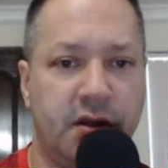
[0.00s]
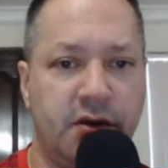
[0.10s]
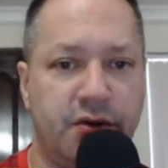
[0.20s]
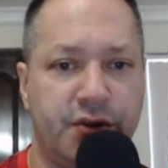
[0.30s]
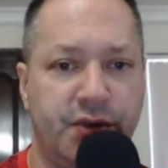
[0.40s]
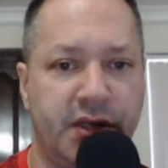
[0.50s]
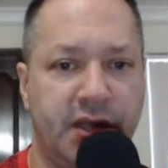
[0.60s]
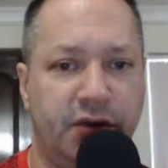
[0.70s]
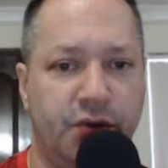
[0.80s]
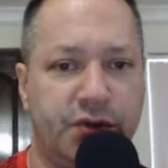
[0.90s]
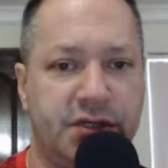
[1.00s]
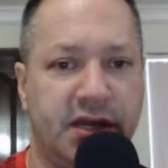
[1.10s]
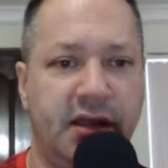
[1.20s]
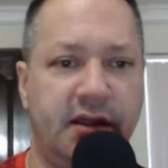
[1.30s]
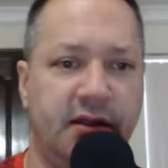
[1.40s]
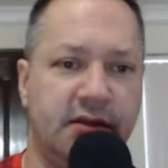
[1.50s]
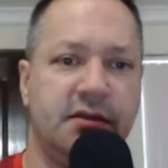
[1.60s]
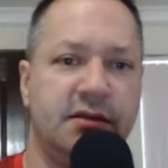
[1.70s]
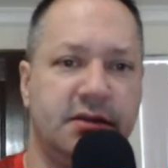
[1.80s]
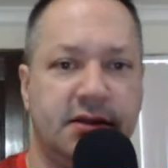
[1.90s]
How are you and Ging doing today?
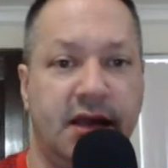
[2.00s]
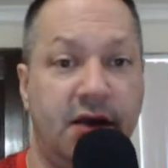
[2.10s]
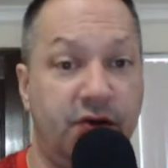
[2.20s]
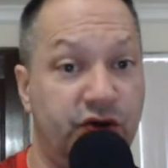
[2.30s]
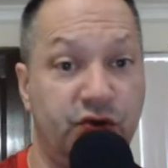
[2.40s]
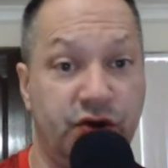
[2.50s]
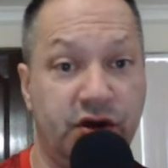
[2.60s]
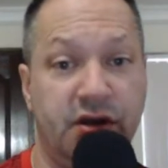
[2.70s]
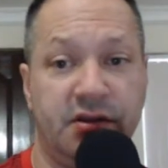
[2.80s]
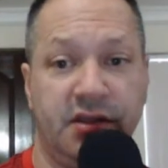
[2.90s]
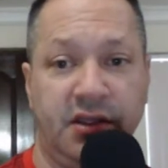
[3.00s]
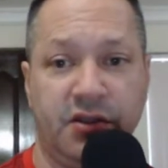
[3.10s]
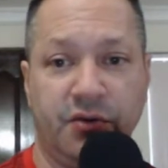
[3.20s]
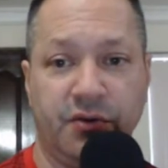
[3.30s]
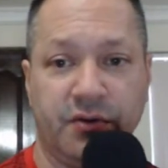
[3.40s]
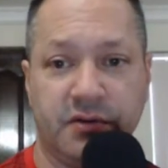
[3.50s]
Yeah, doing good. Thank you.